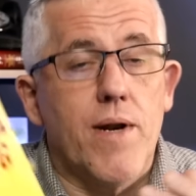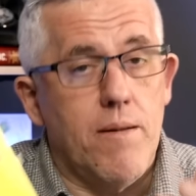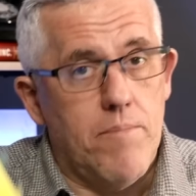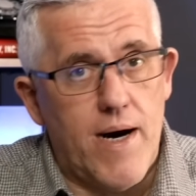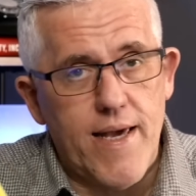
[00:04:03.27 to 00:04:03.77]

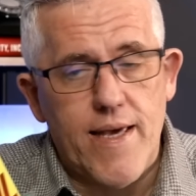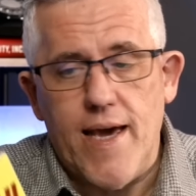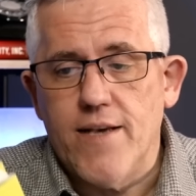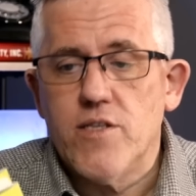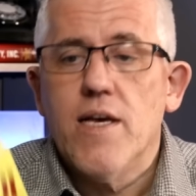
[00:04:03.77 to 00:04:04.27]
but in my
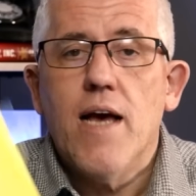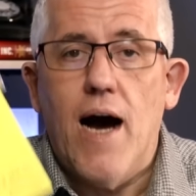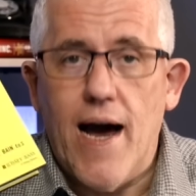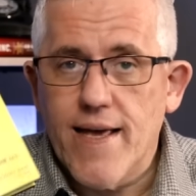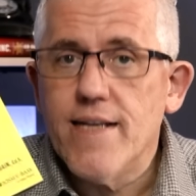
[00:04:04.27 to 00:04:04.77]
case,
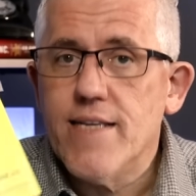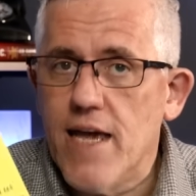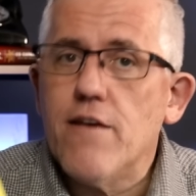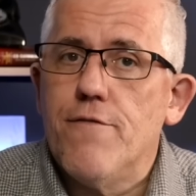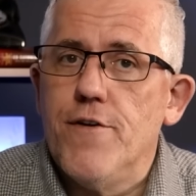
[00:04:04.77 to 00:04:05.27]
I can
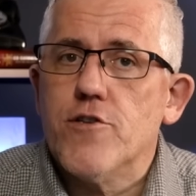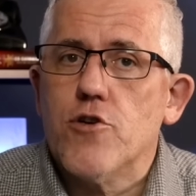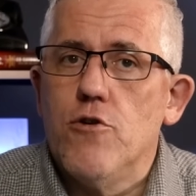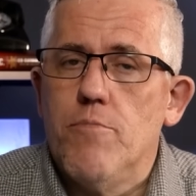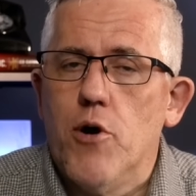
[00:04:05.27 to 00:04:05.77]
take a
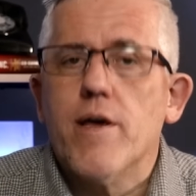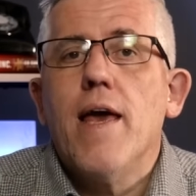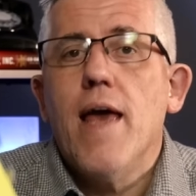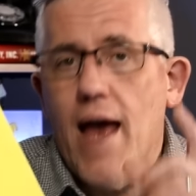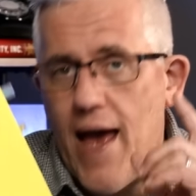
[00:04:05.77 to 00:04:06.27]
physical
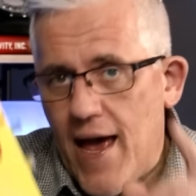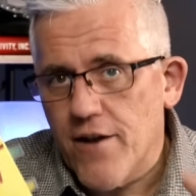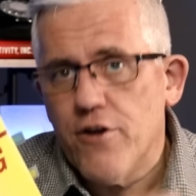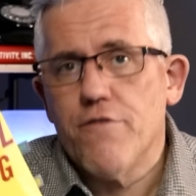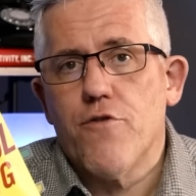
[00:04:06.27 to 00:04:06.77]
book
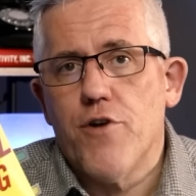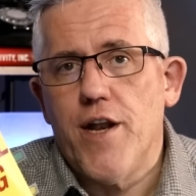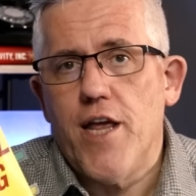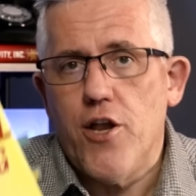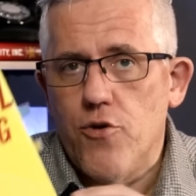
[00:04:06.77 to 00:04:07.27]
and
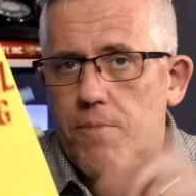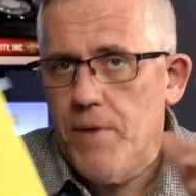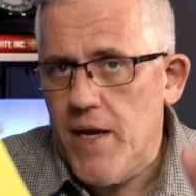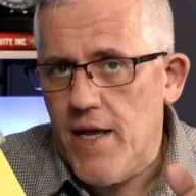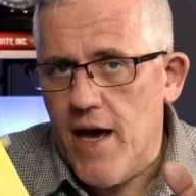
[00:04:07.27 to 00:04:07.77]
convert it into a
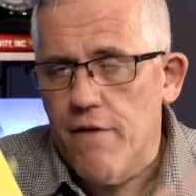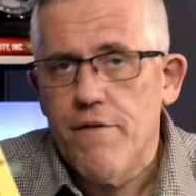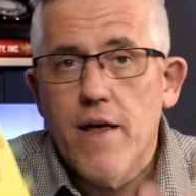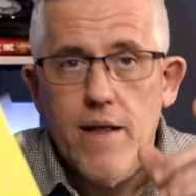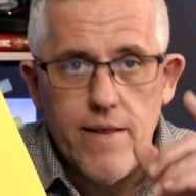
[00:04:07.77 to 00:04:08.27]

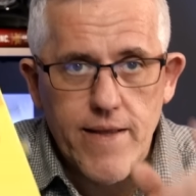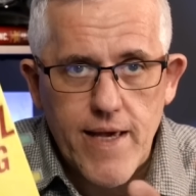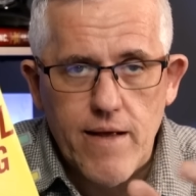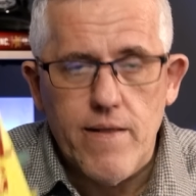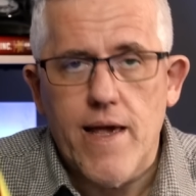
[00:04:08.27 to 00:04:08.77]
PDF
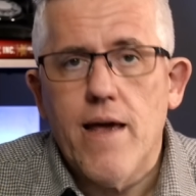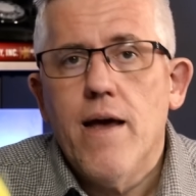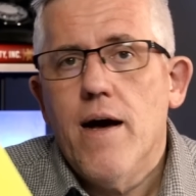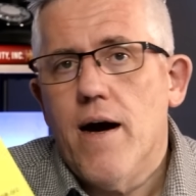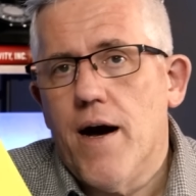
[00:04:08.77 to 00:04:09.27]

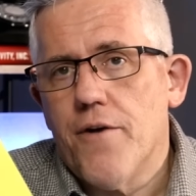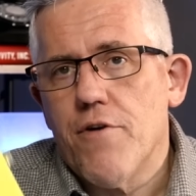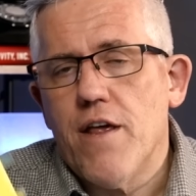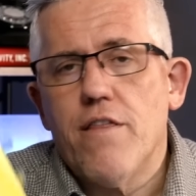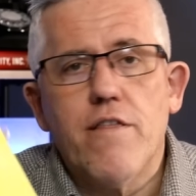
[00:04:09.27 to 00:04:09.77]
legally
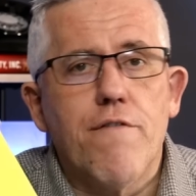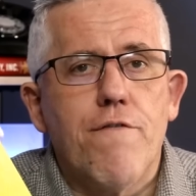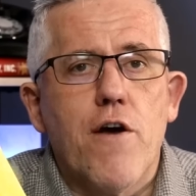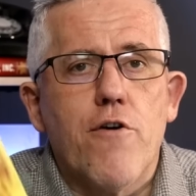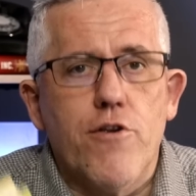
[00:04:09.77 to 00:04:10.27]
underneath the
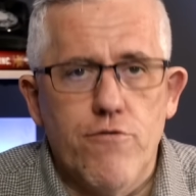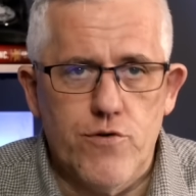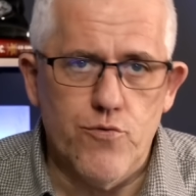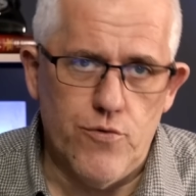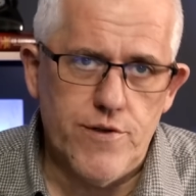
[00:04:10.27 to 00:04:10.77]
fair
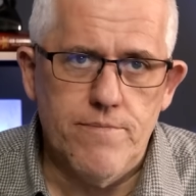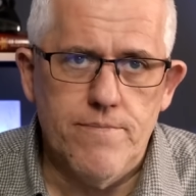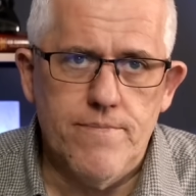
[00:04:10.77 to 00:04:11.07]
use rules.